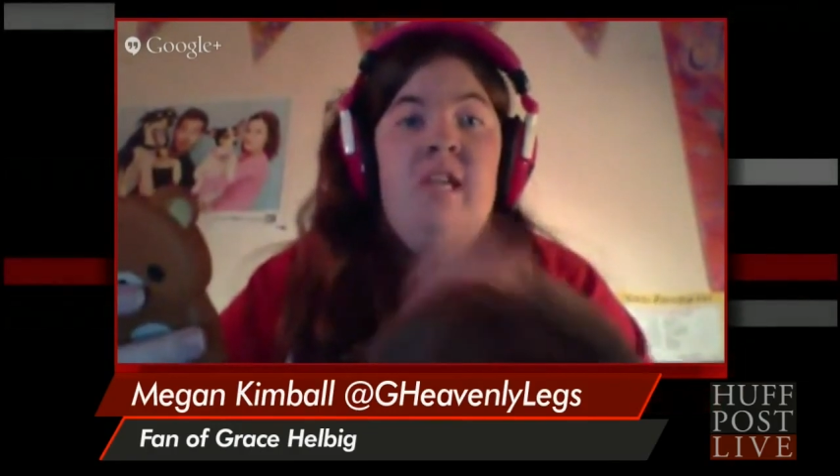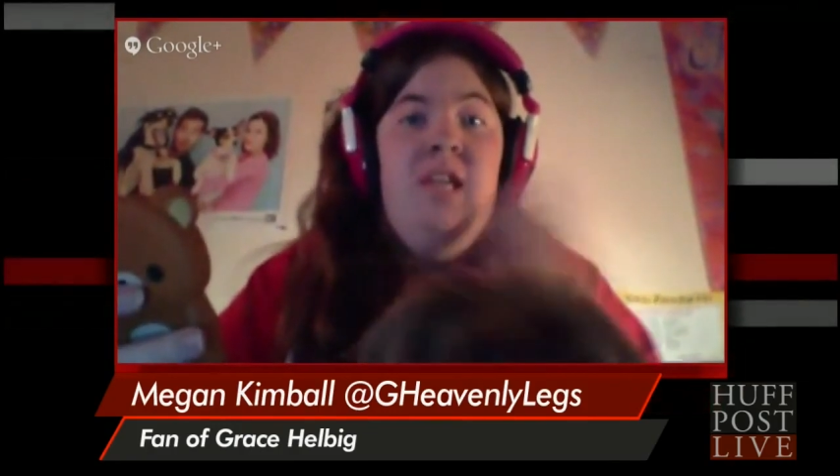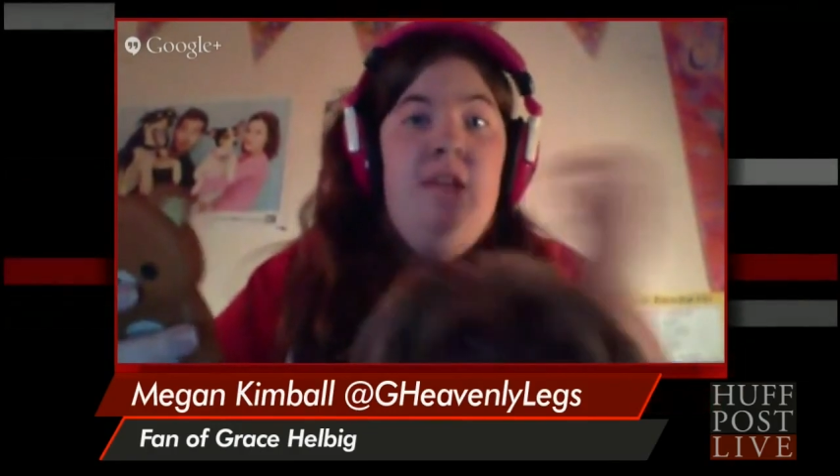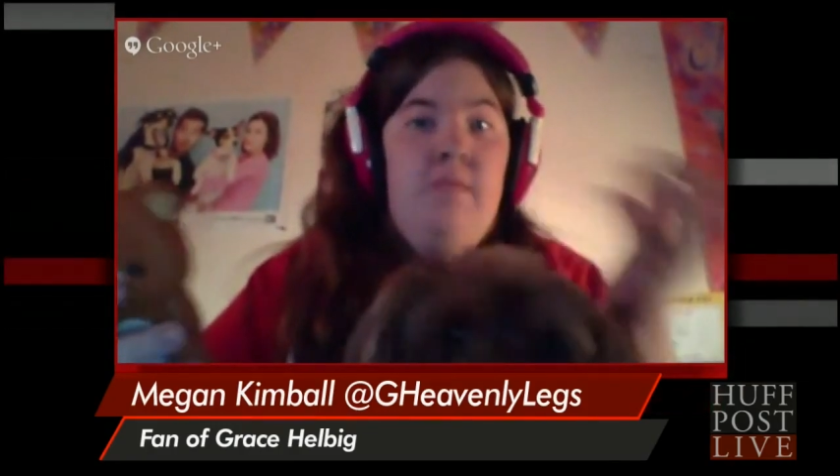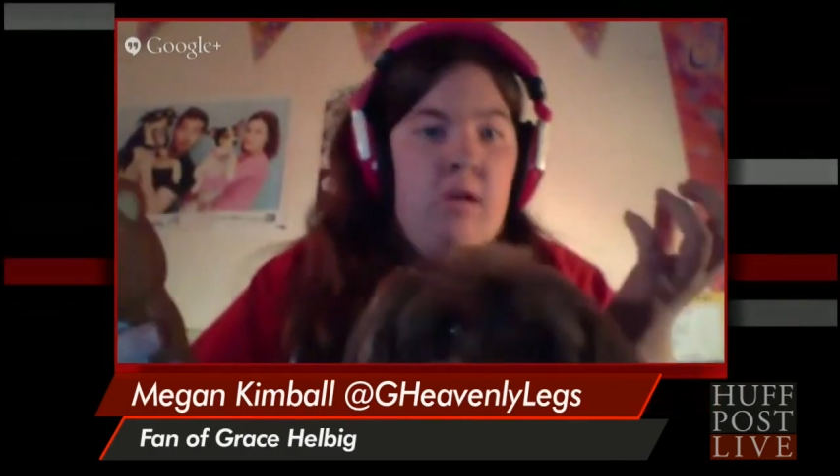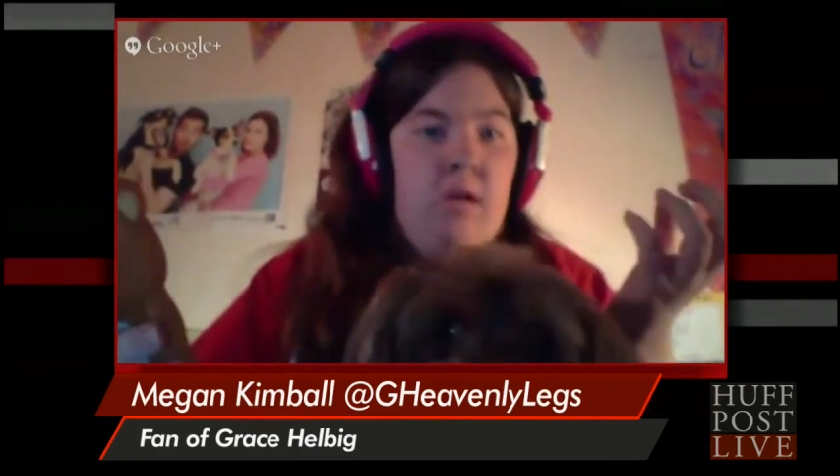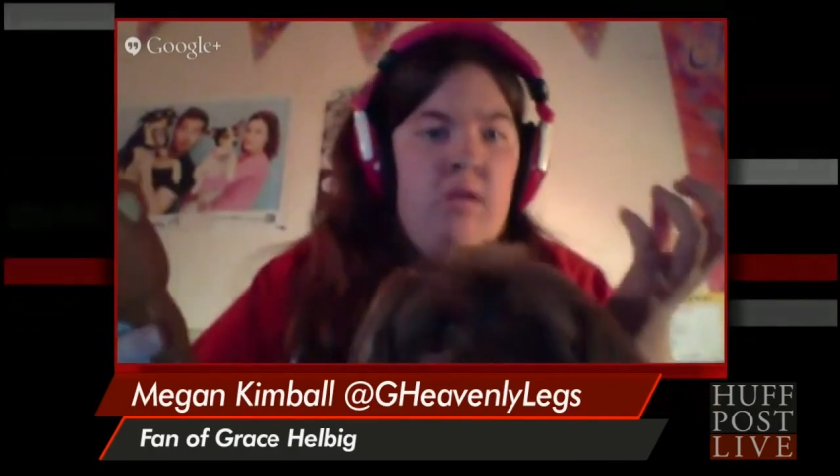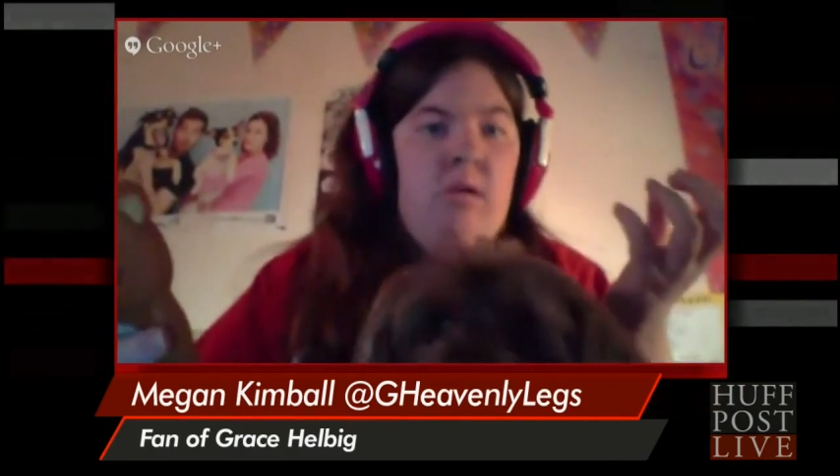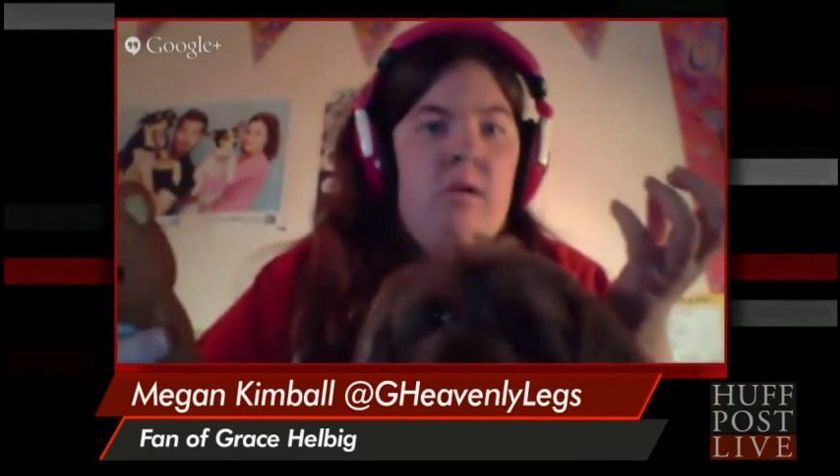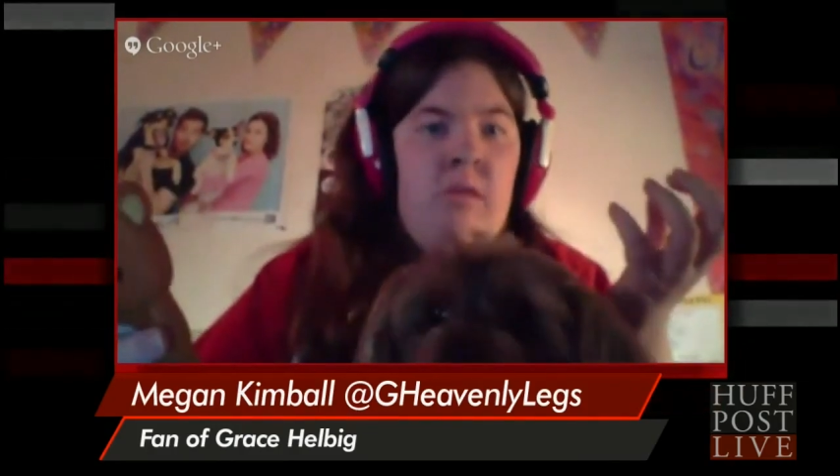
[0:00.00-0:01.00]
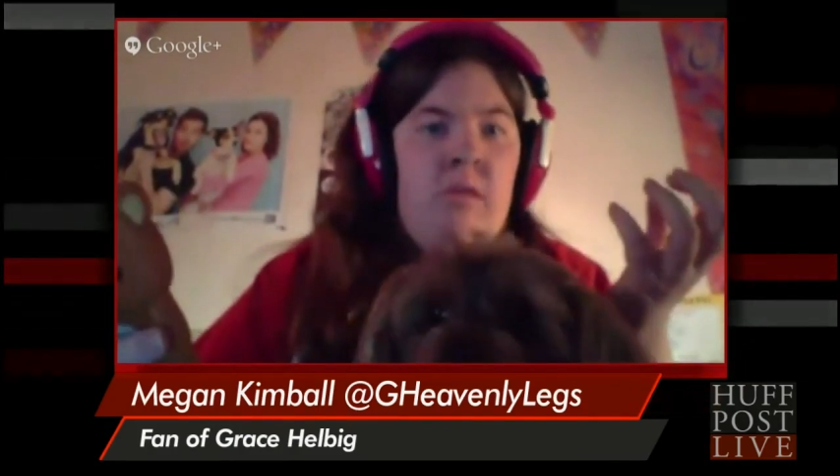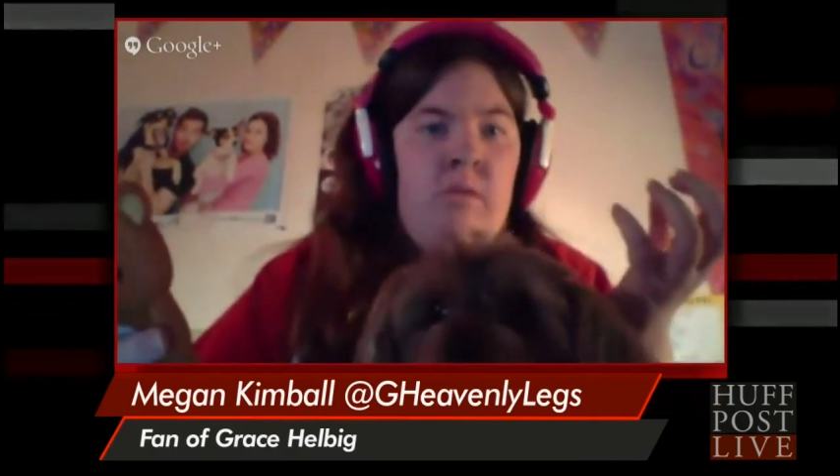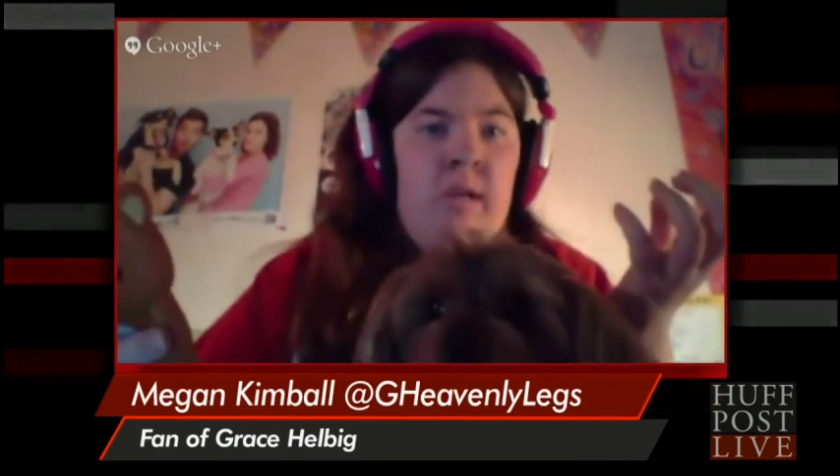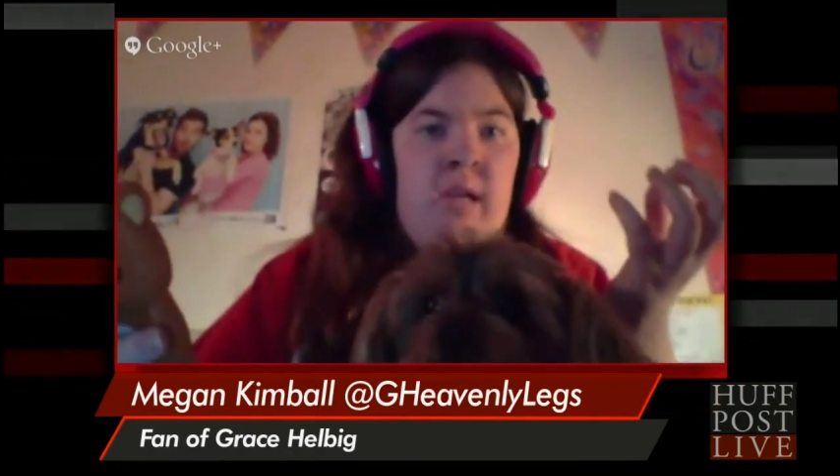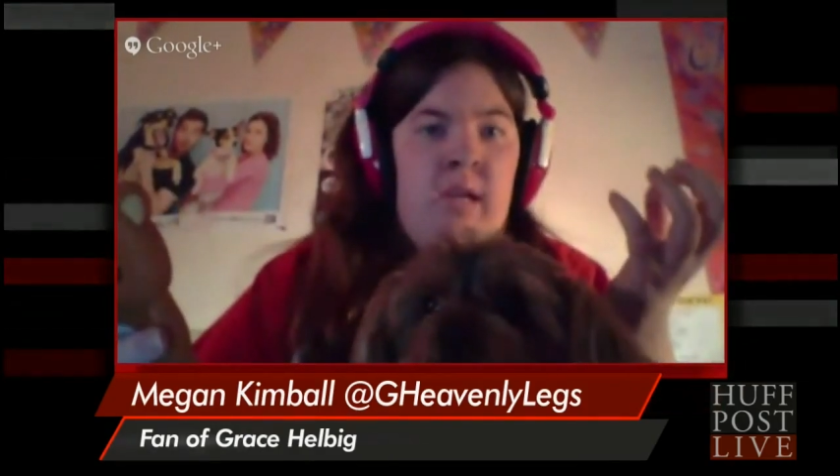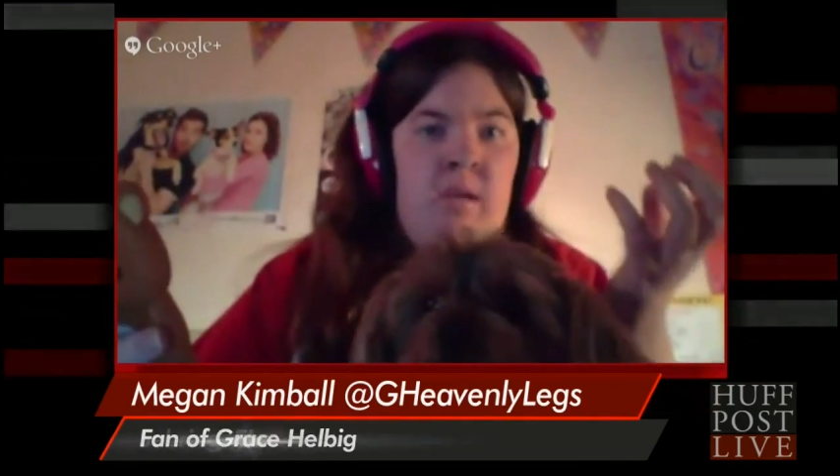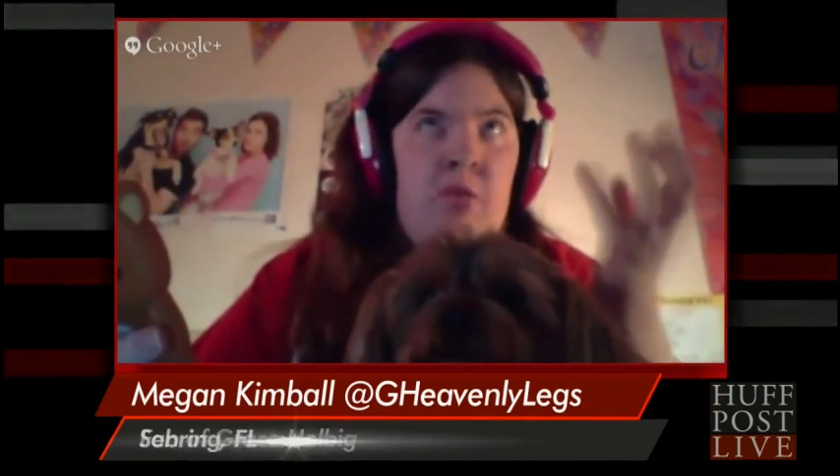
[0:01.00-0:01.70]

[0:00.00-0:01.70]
even though you go to three day,